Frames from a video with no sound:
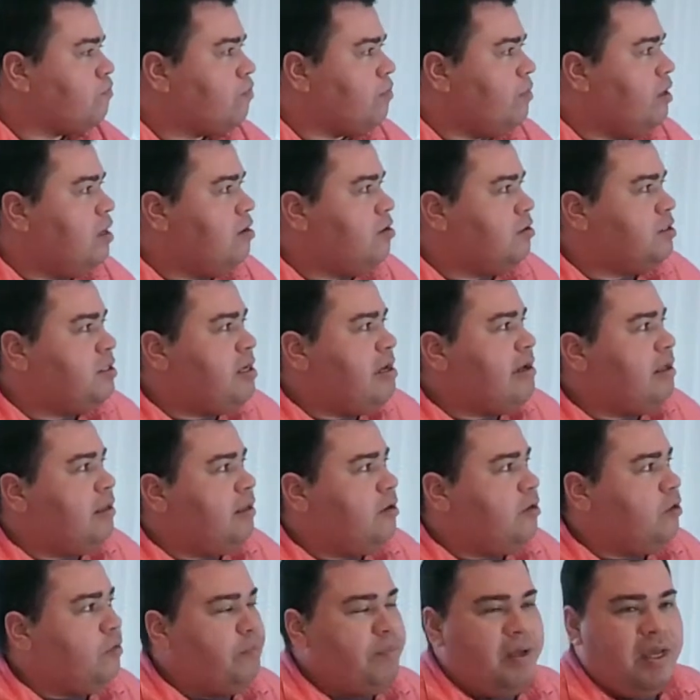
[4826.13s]
It'll take a
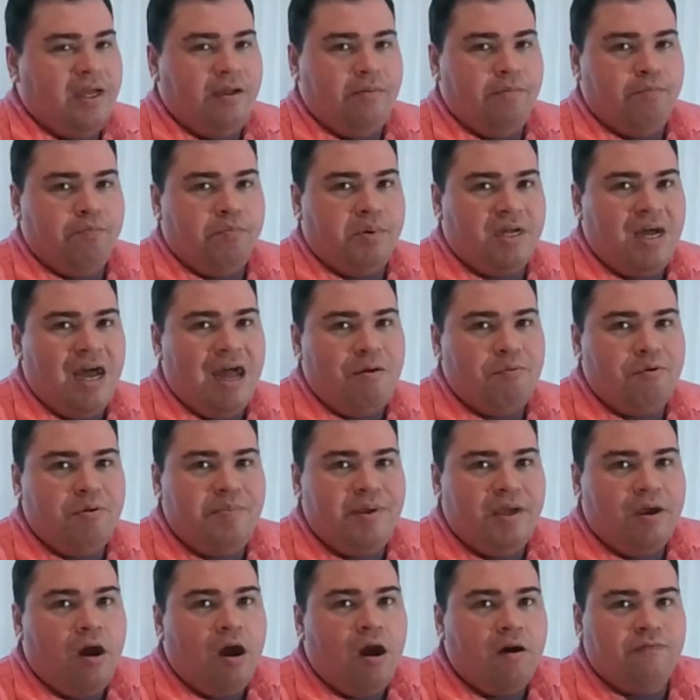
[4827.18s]
little bit, but I would
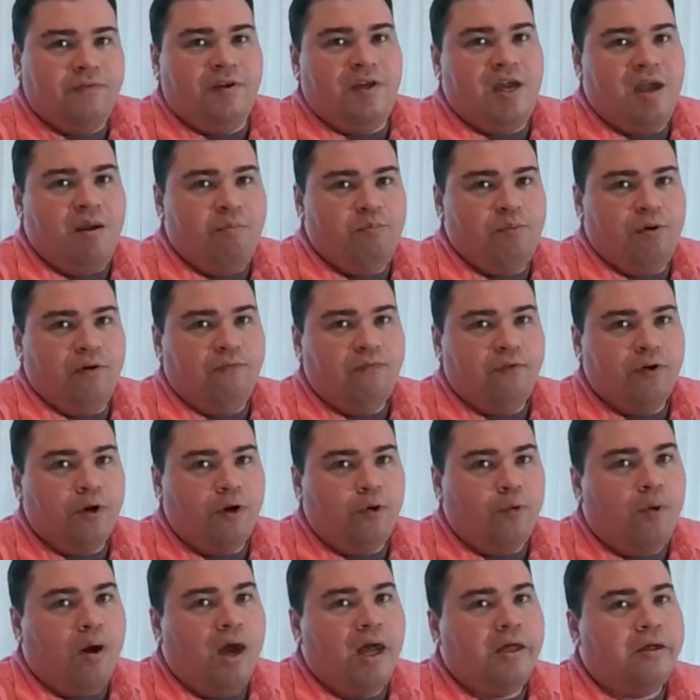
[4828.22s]
be off camera for
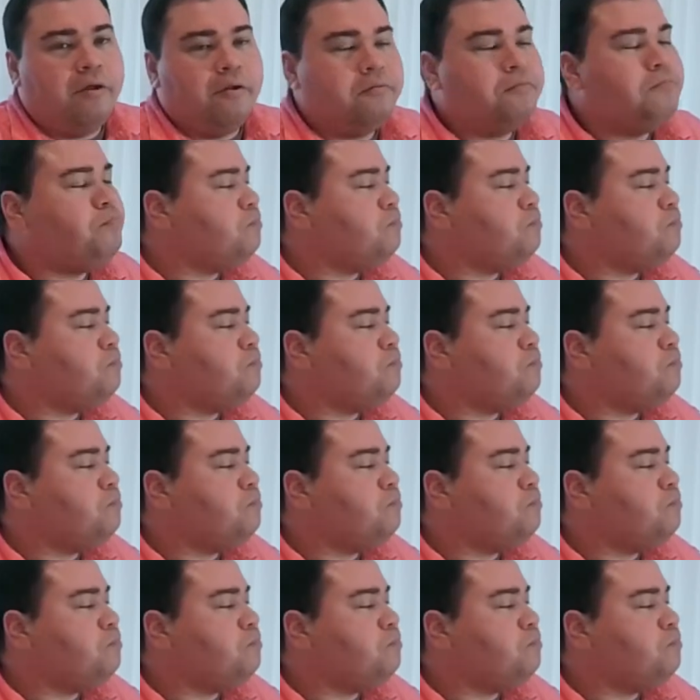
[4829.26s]
a while.